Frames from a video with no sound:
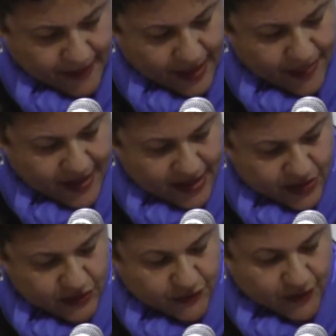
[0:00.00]
And
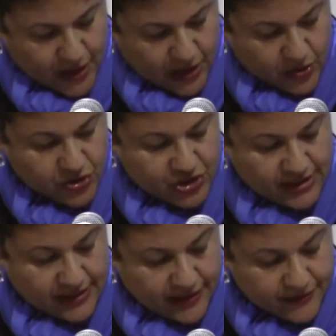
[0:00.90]
then to follow,
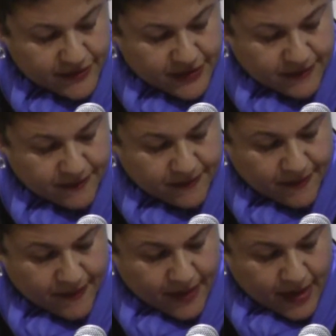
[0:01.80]
she lived.
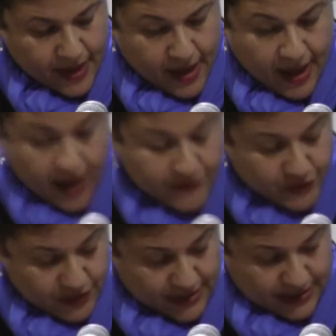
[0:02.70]

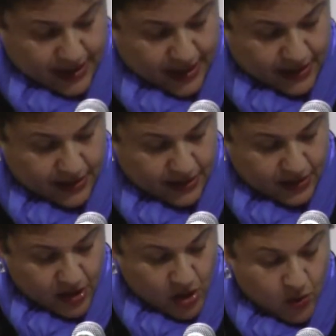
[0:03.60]
After he died,
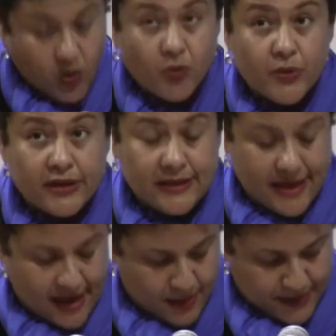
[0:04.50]
what really
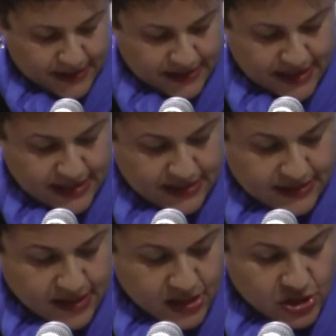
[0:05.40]
happened
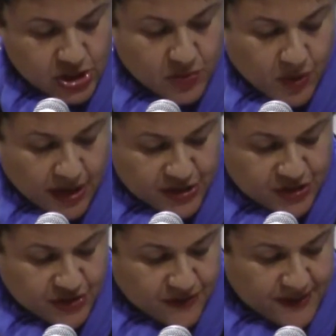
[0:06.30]
is she
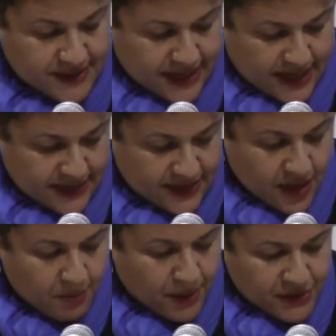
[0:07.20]
watched the days
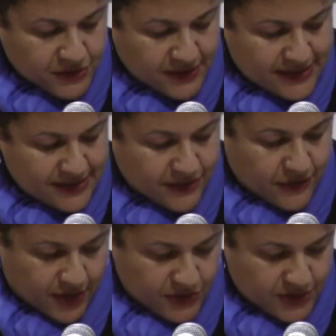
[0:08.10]
bundle into
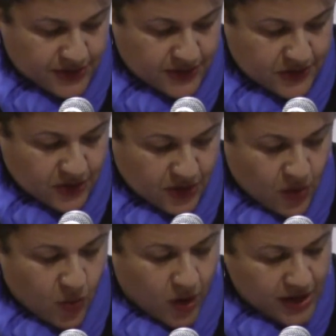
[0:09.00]
thousands,
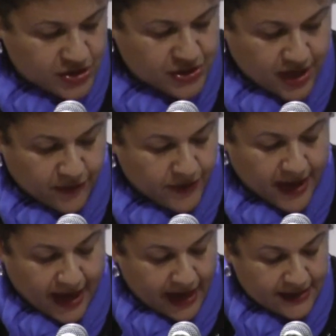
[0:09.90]
watched
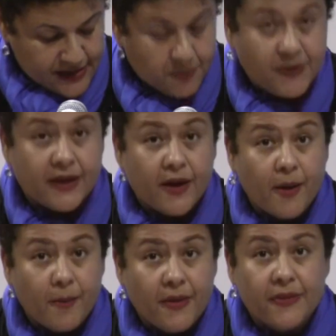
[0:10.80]
every act
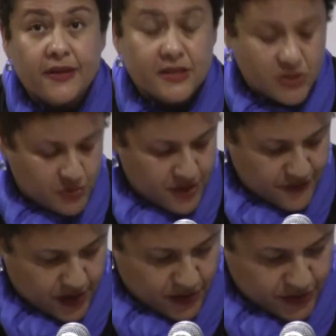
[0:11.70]
become the history
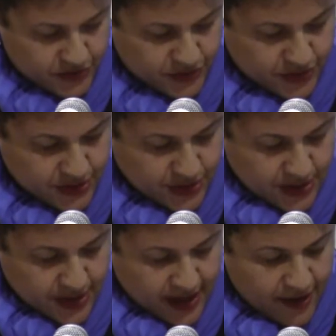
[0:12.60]
of others,
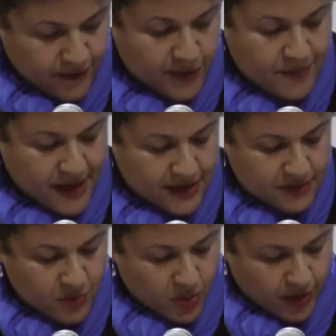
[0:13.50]
every
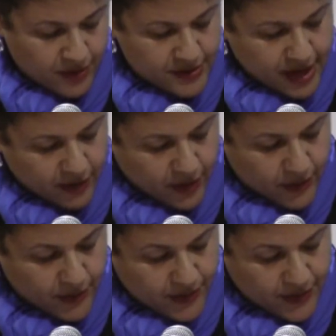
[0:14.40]
bed more narrow.